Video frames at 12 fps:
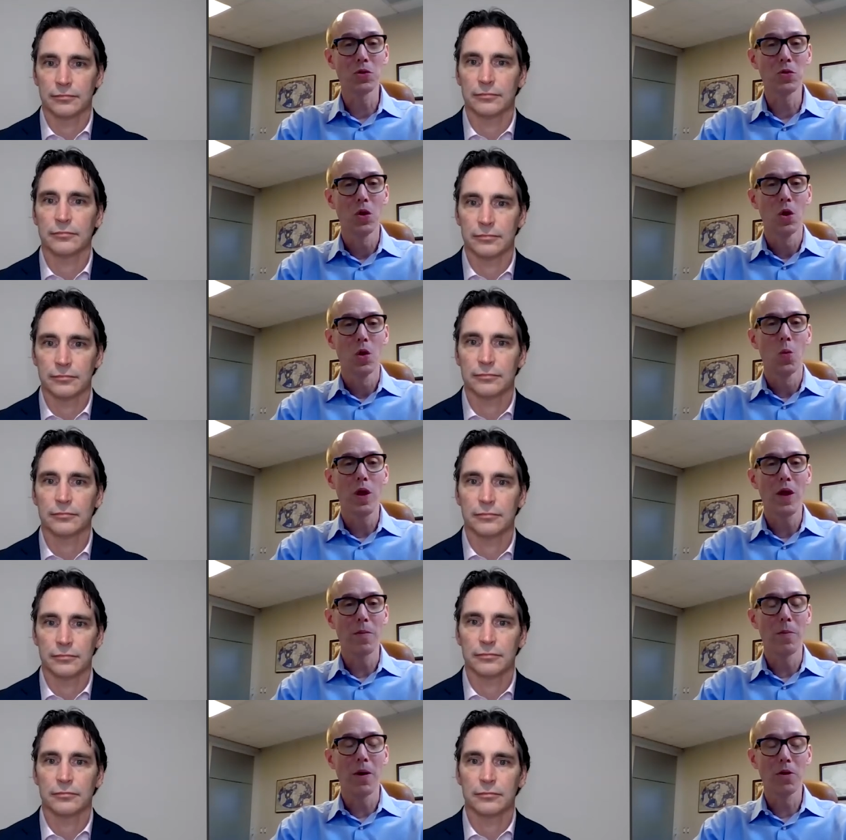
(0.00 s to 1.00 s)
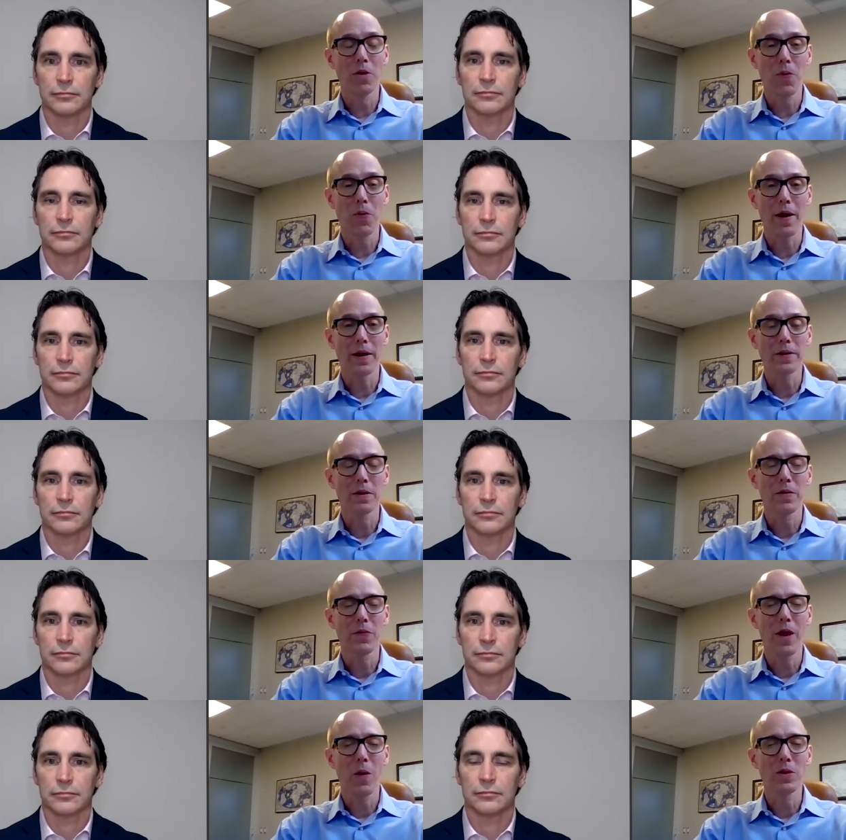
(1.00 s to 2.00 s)
Speaker 1: do. We have a bundled product.
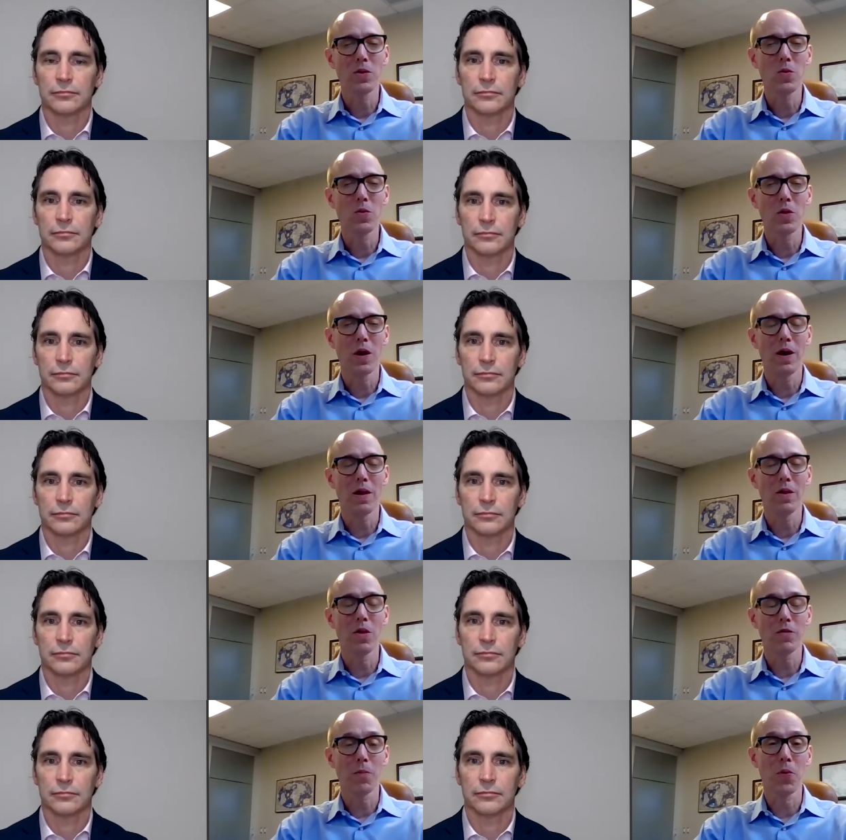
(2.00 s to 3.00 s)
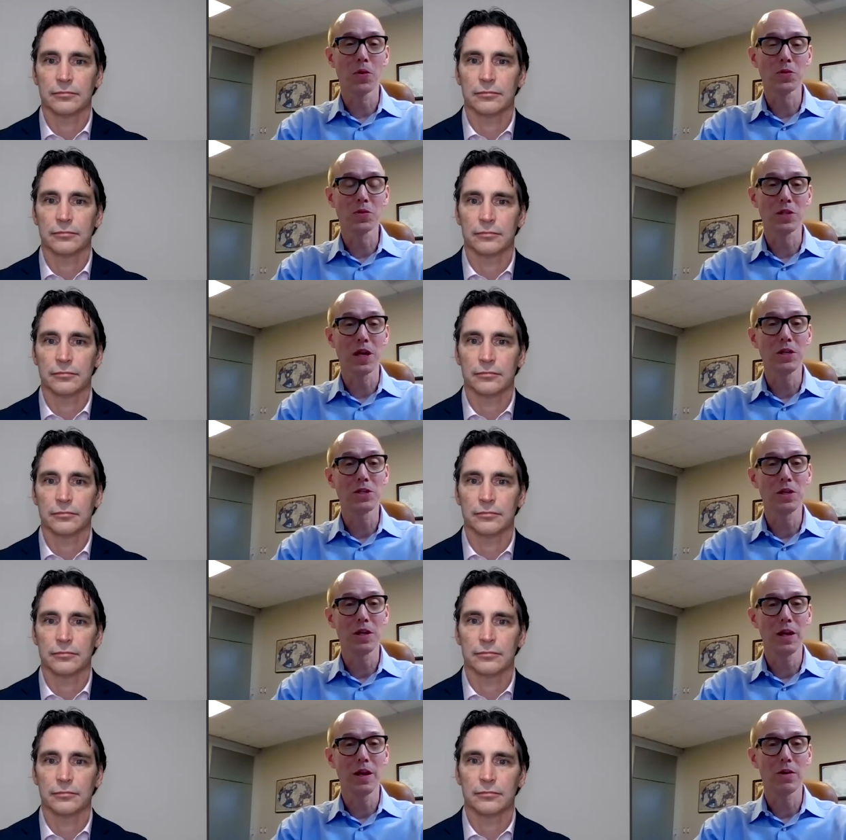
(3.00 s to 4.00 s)
Now we do uh, look for
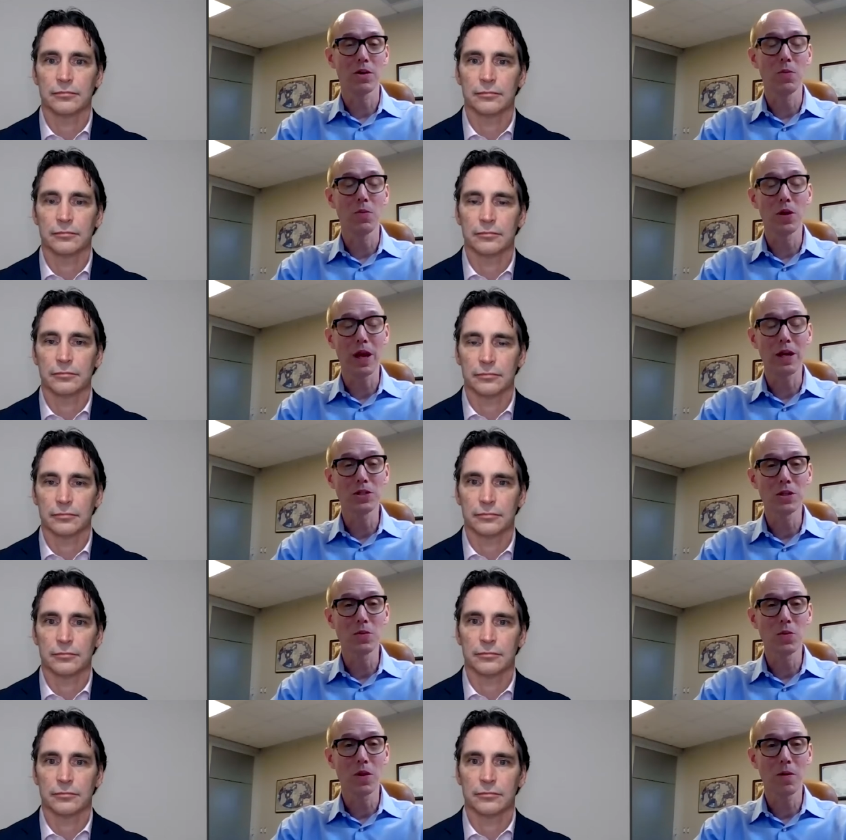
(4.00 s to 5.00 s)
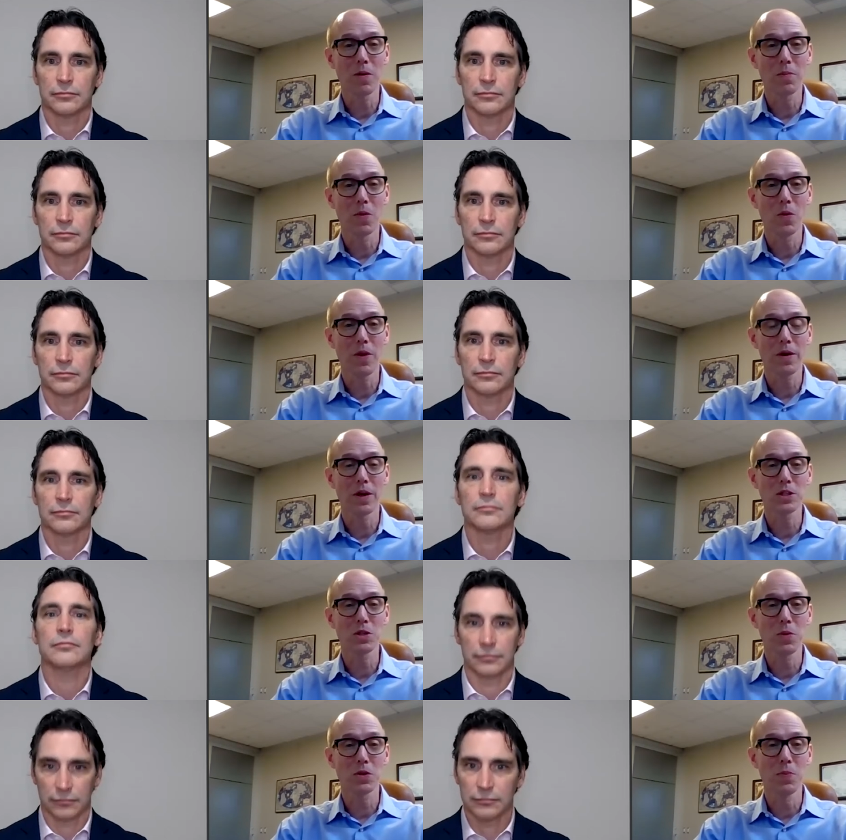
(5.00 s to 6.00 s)
personalization in our communication with our with our
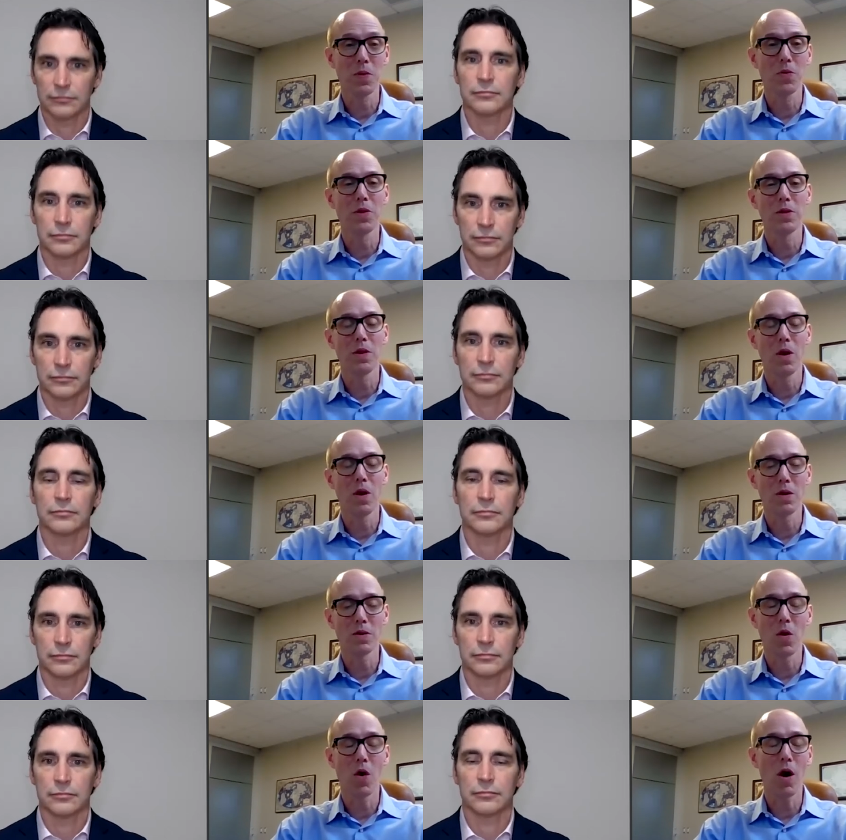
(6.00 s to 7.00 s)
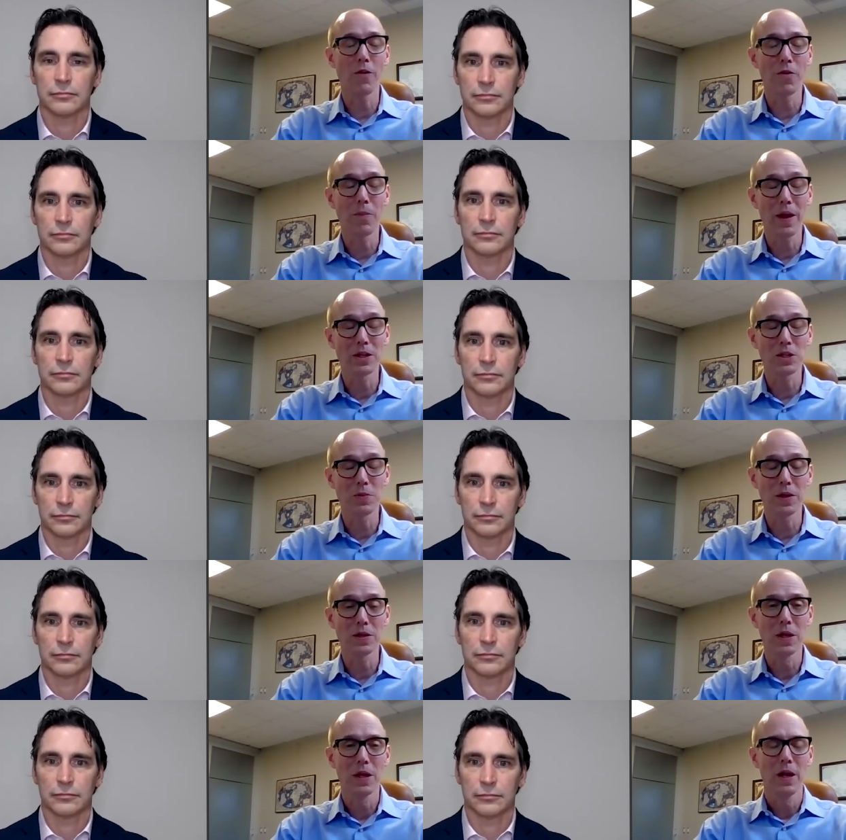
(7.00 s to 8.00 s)
customers, both in uh, you know offer
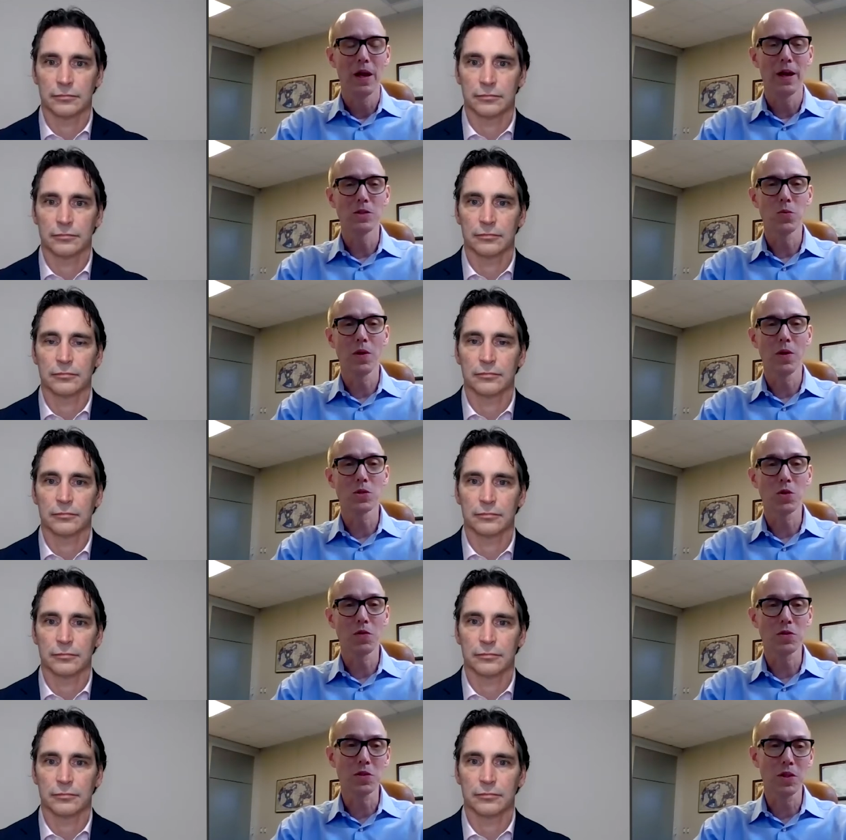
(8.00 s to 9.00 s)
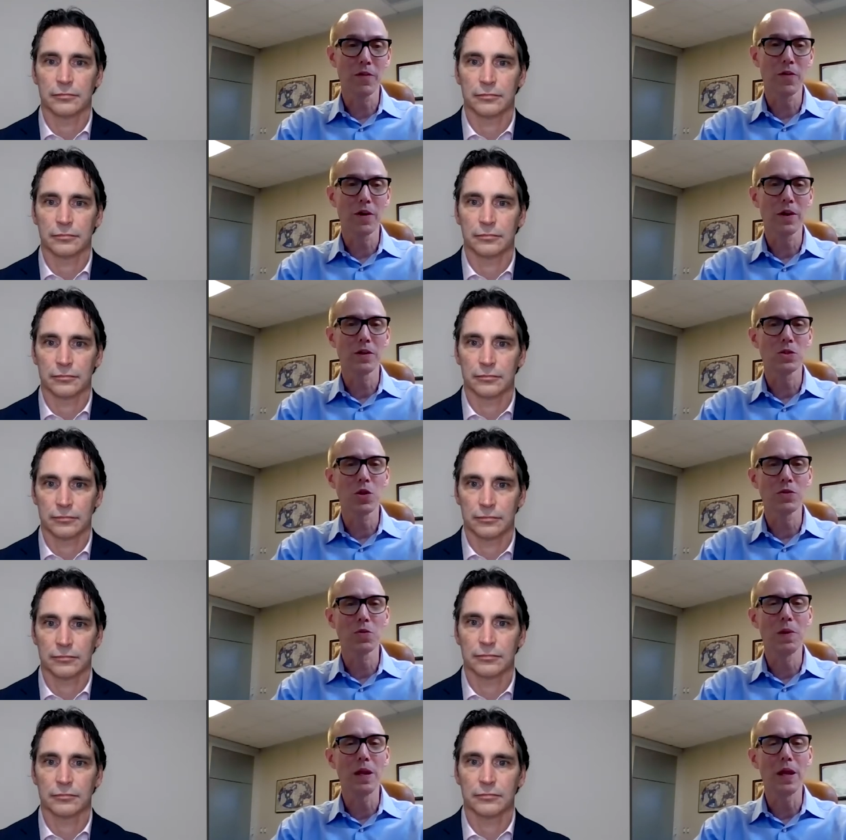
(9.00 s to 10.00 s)
management as well as service delivery and
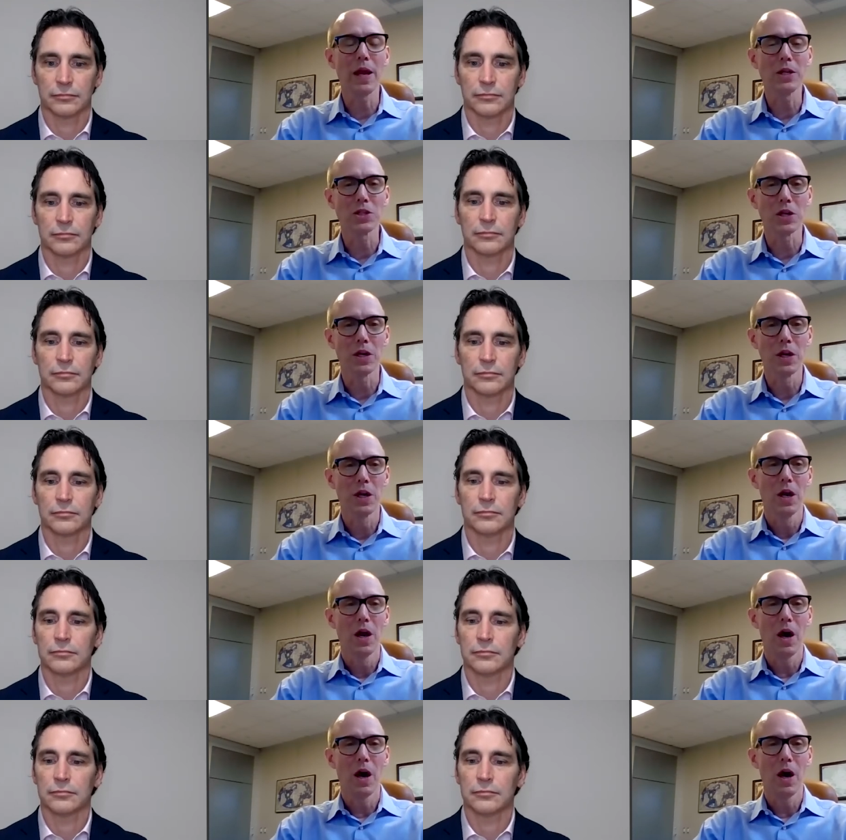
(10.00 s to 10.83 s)
service remediation.